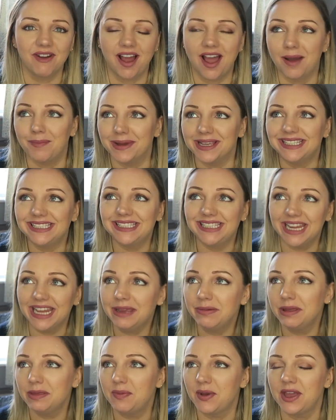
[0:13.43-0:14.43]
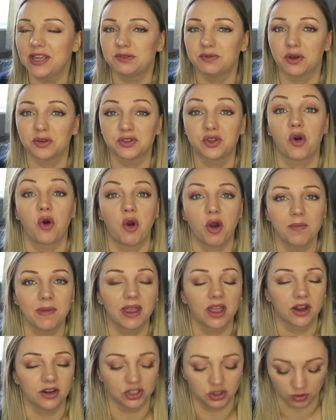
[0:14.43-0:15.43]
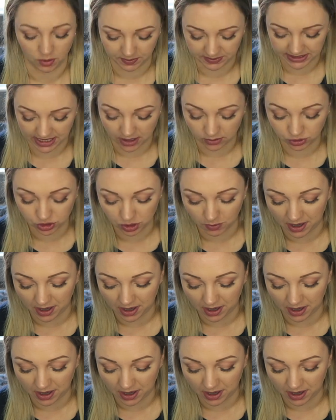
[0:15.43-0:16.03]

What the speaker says: right, am I sticking with birch box or am I gonna swap it out?